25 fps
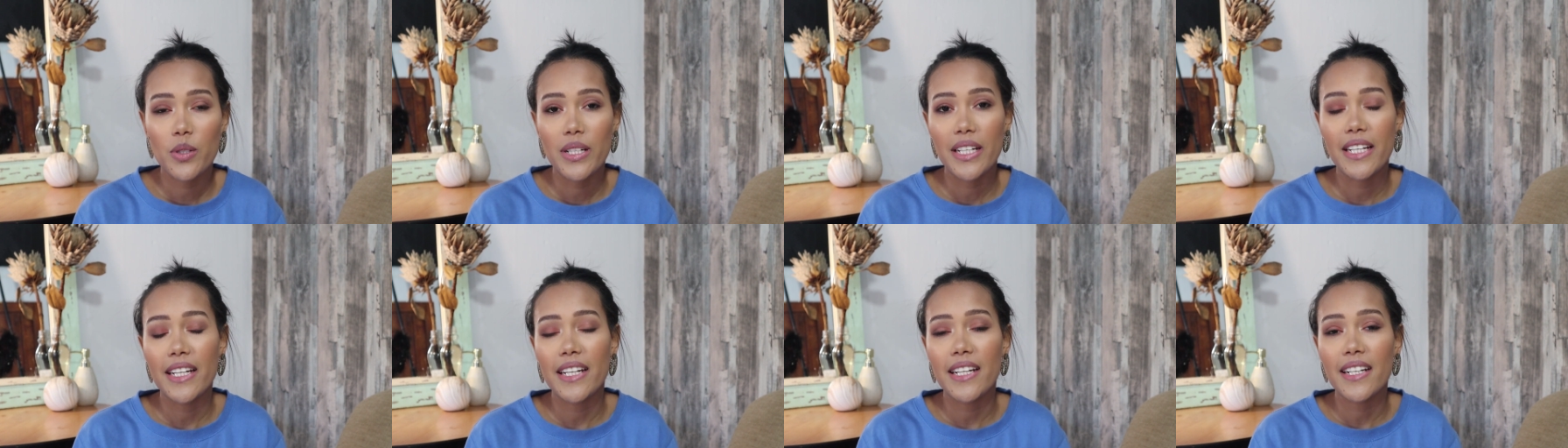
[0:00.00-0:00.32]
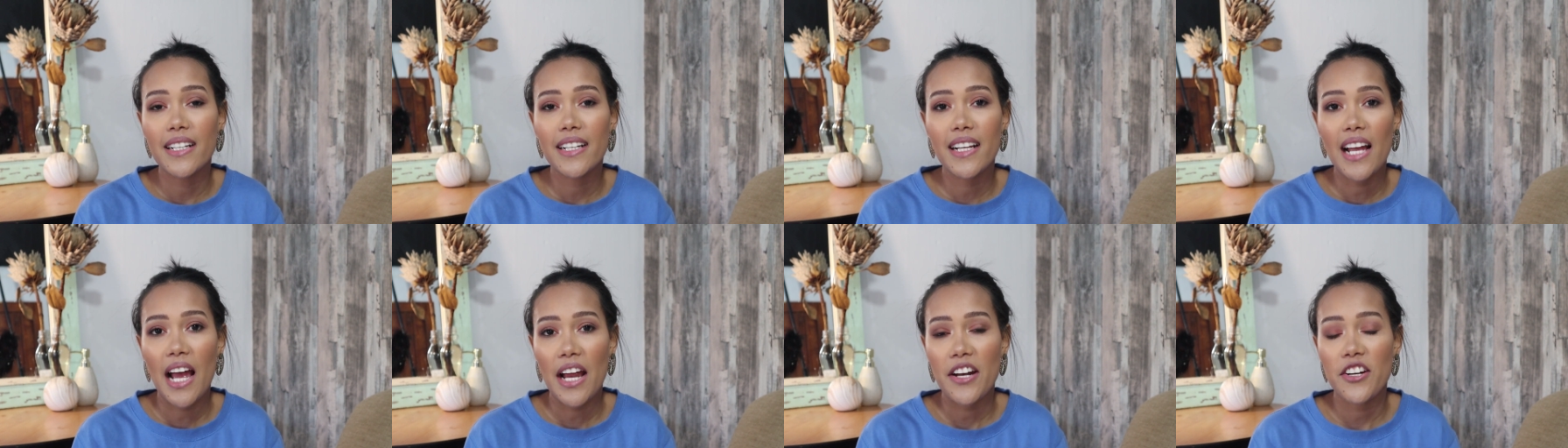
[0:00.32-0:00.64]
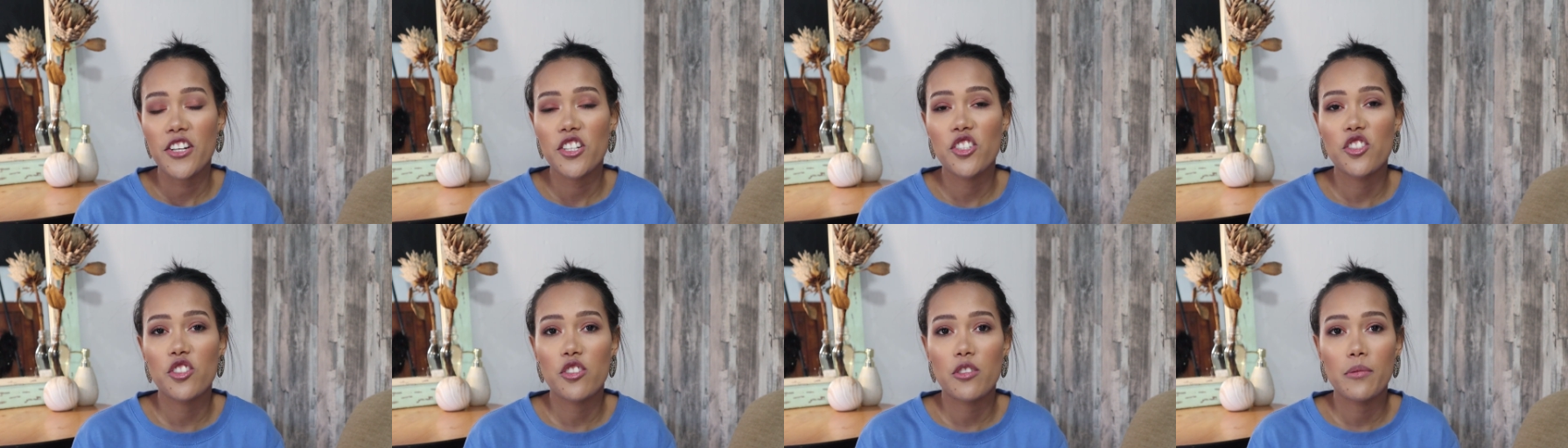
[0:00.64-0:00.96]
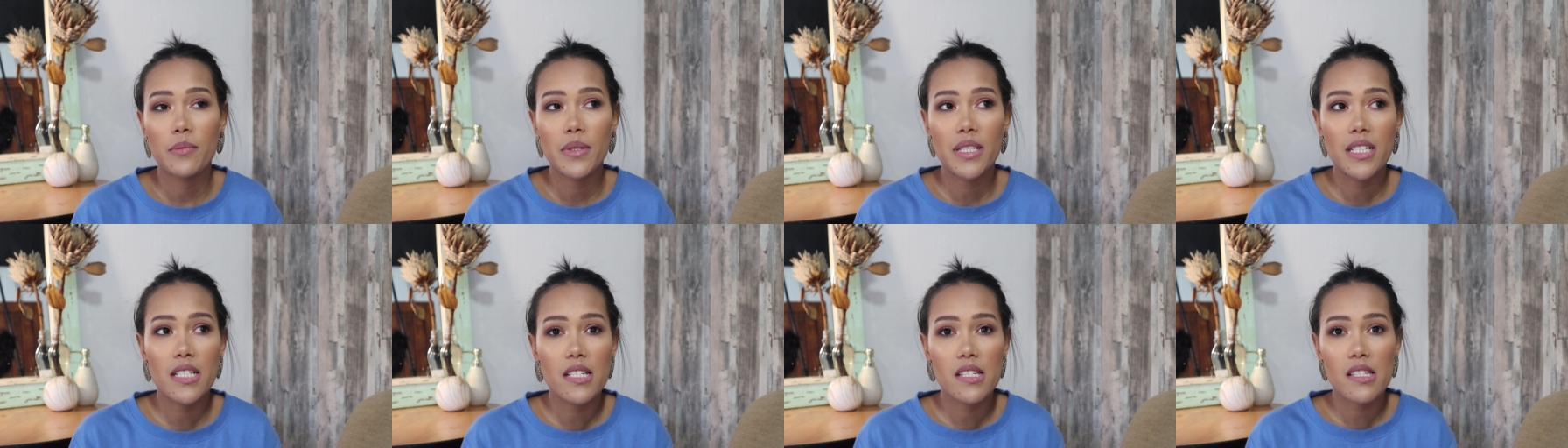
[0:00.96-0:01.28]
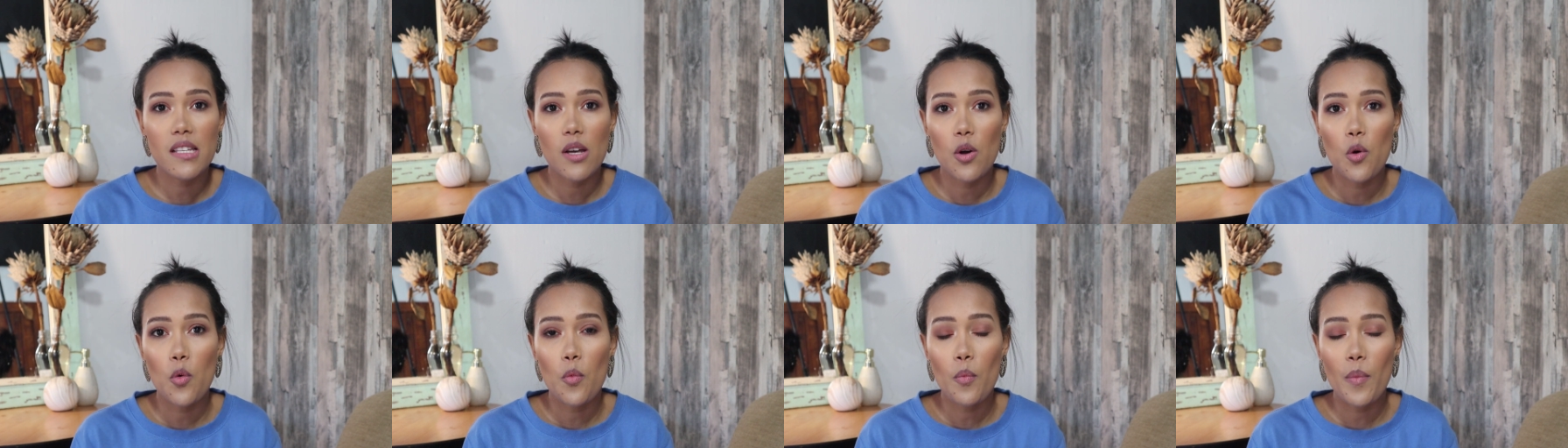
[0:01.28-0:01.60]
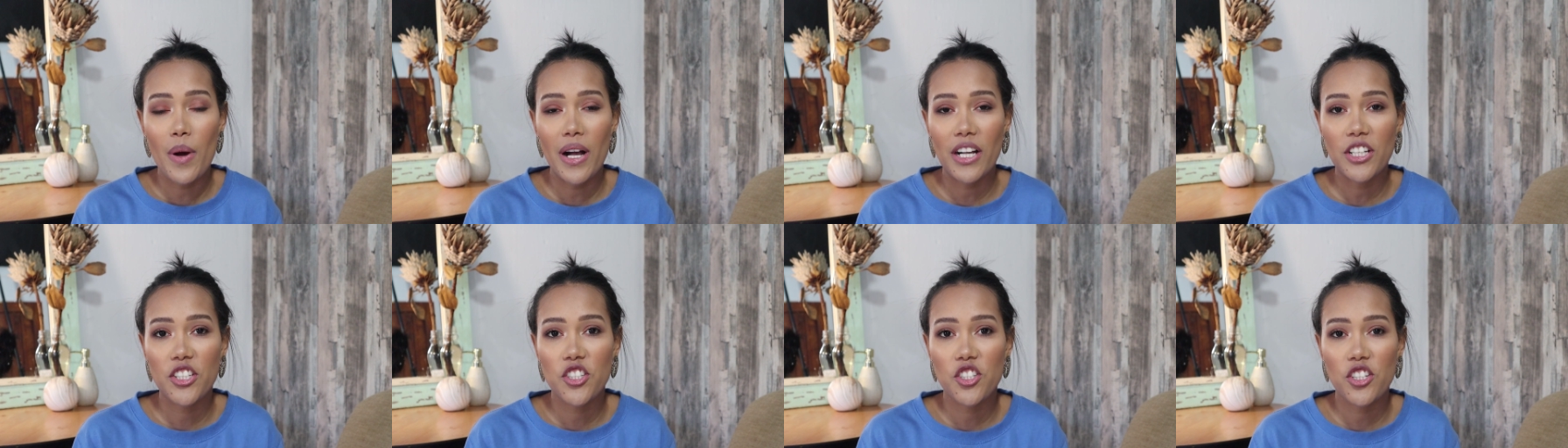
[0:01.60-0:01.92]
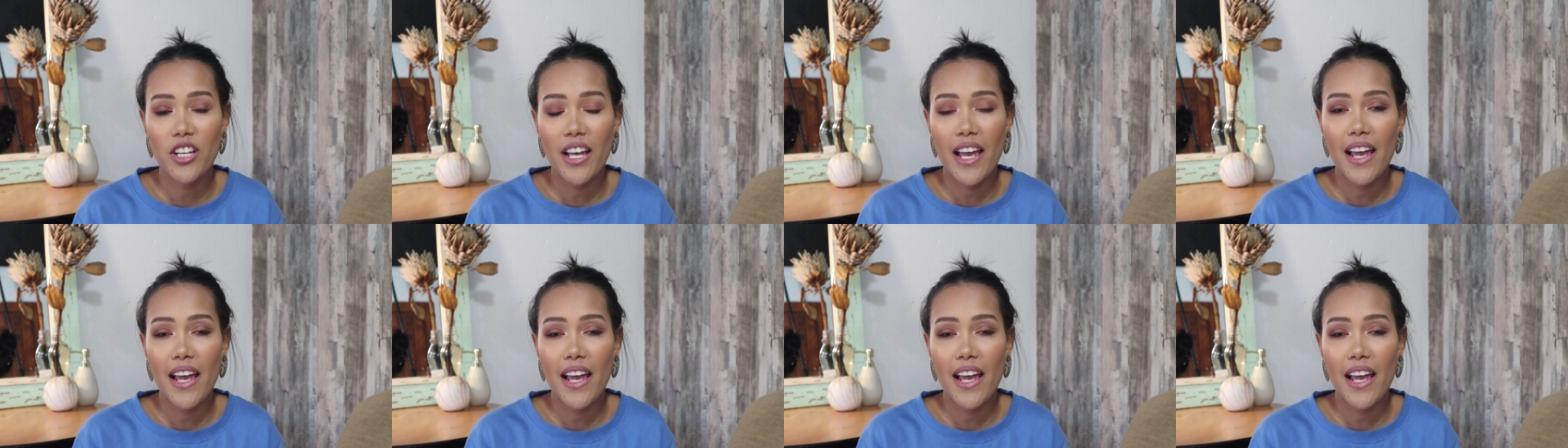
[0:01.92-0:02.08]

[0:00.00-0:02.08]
He encouraged me so much.